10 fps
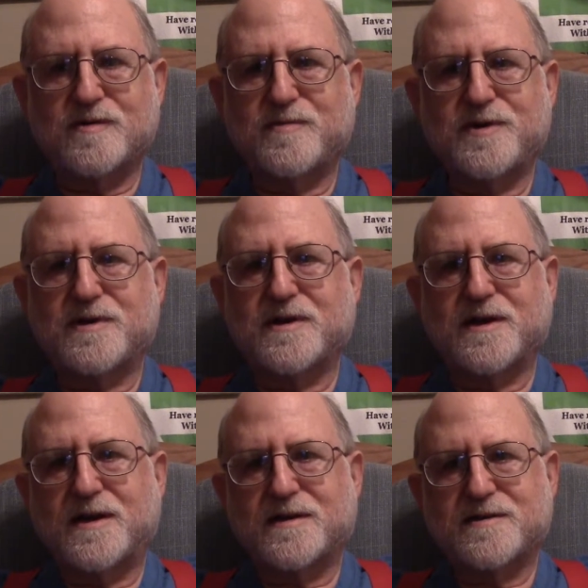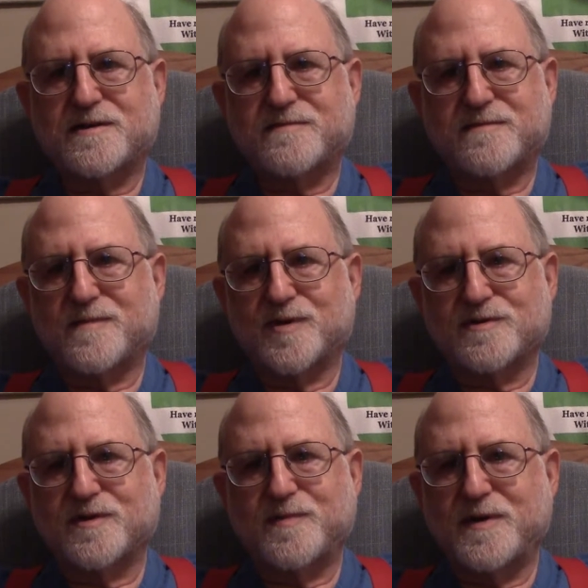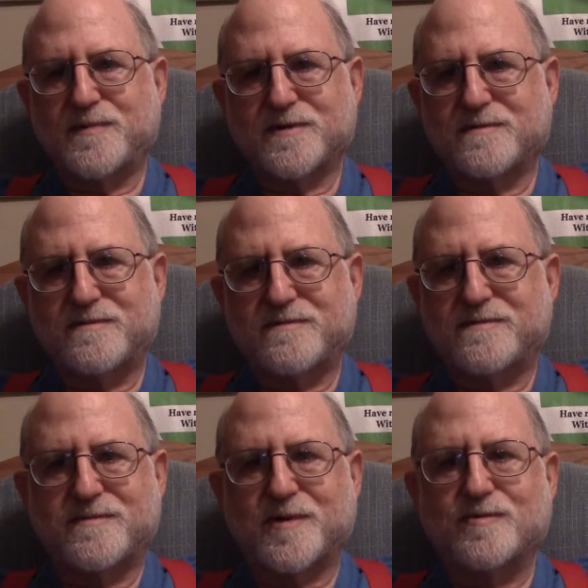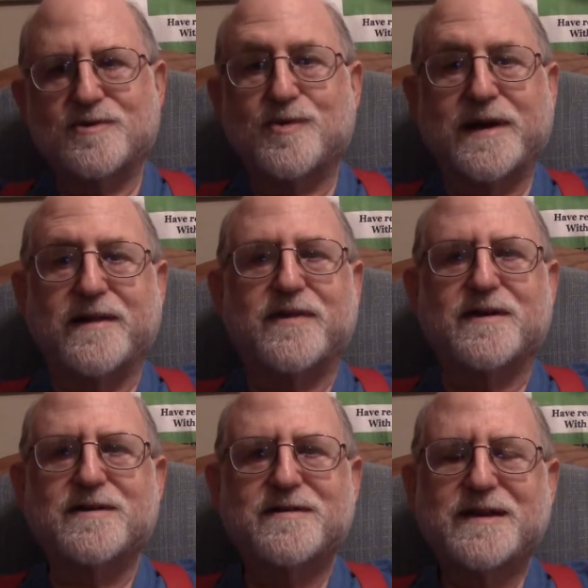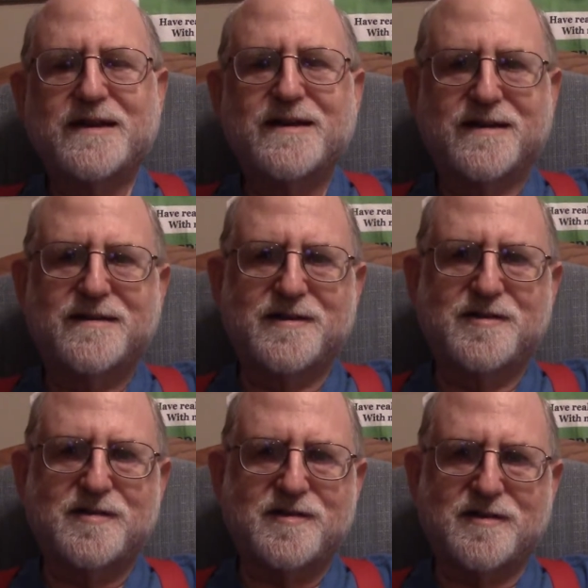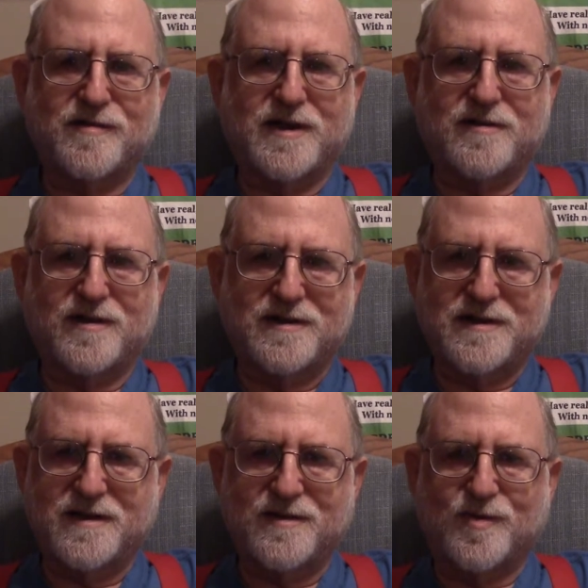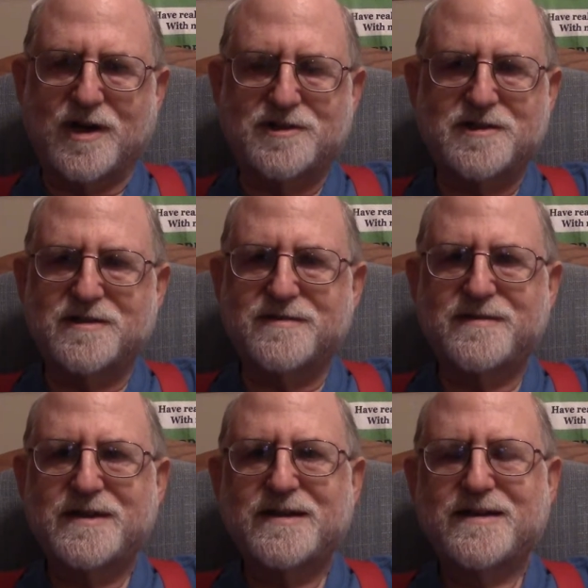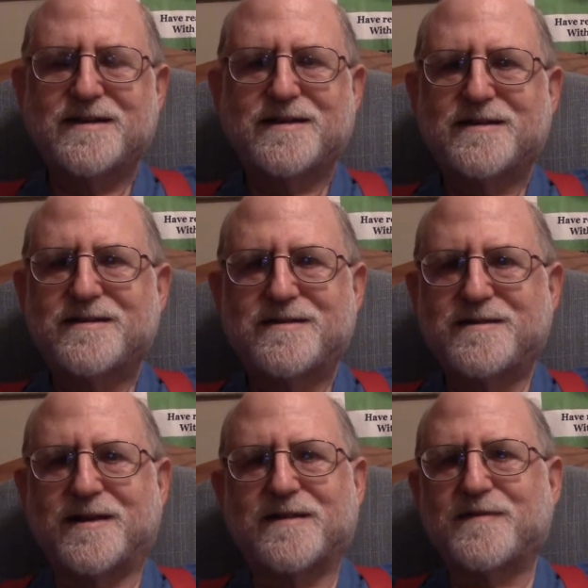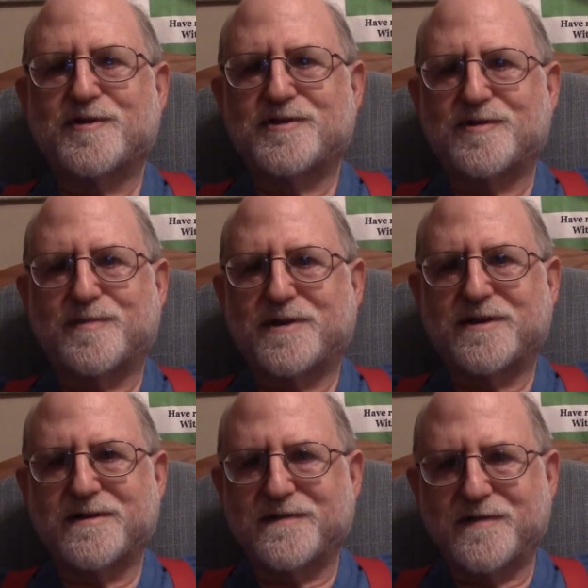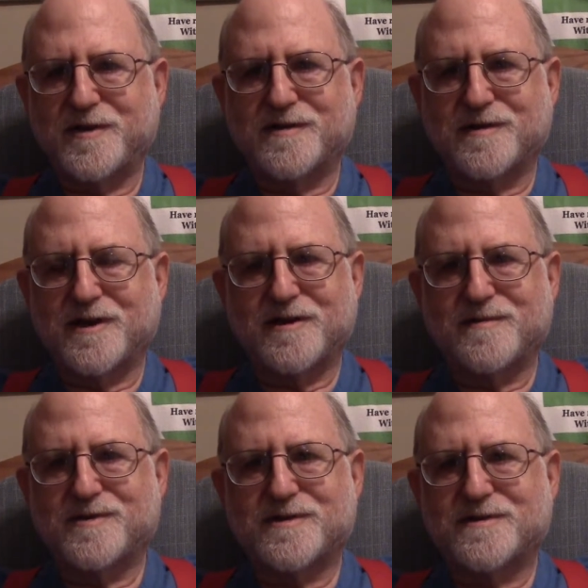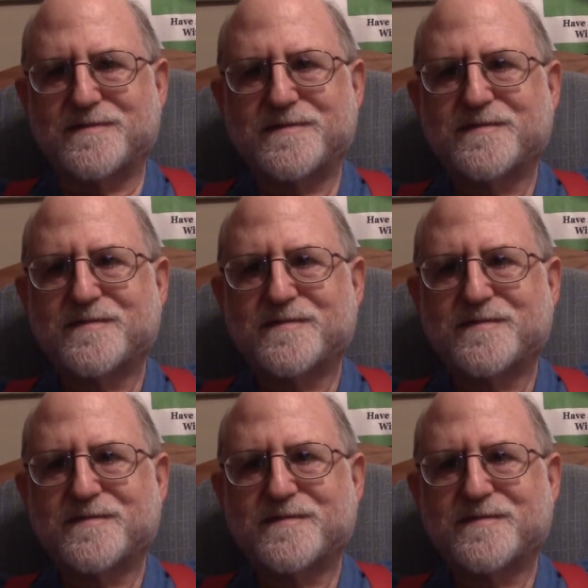community X, most of the people don't do anything. They just sit around all day watching television or playing video games or,